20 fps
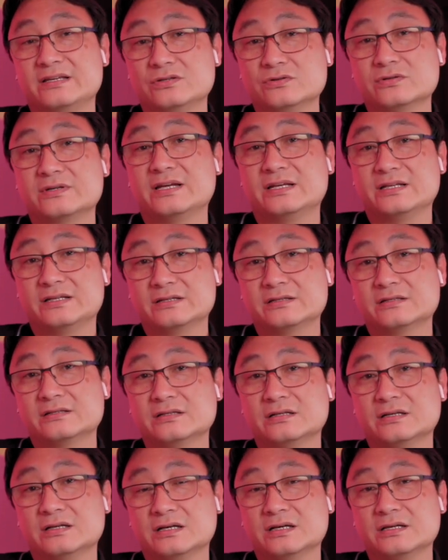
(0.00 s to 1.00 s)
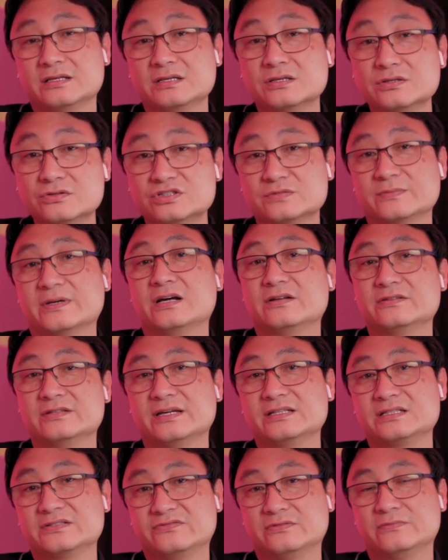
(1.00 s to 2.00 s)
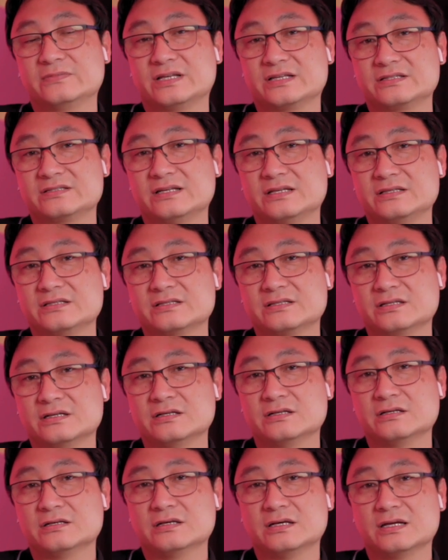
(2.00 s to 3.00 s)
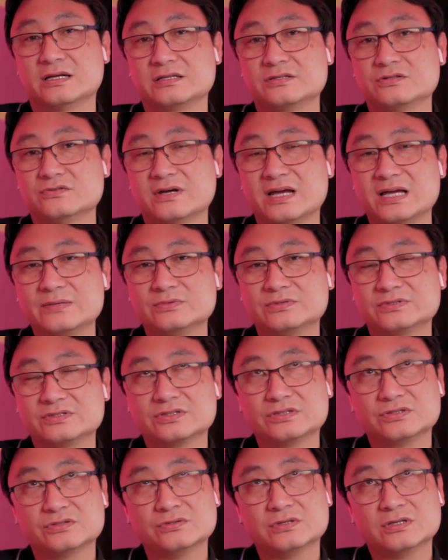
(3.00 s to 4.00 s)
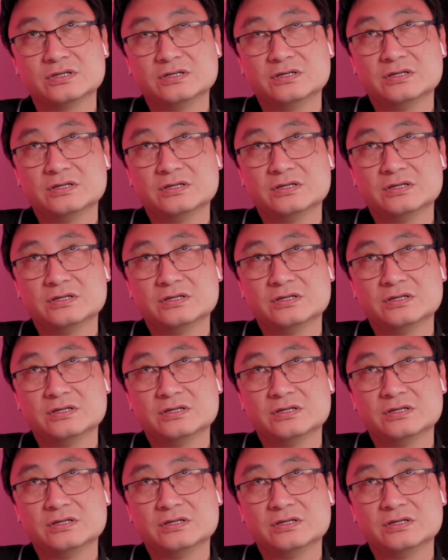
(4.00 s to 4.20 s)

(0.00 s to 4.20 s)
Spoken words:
You're getting a huge amount of data from that sensor, and you're able to